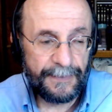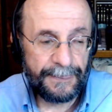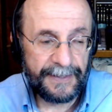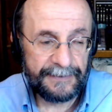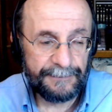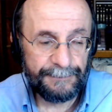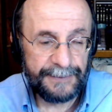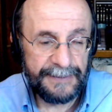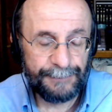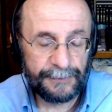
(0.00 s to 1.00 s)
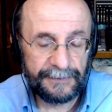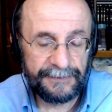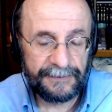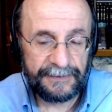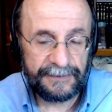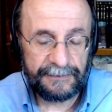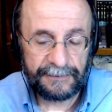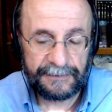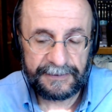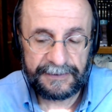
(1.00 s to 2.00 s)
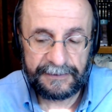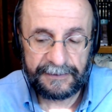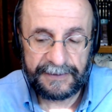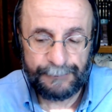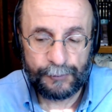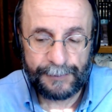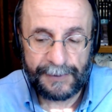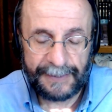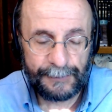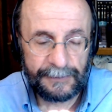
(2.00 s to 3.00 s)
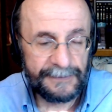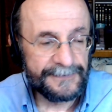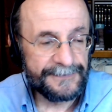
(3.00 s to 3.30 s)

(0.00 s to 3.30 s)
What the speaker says: that people in the Hebrew Bible,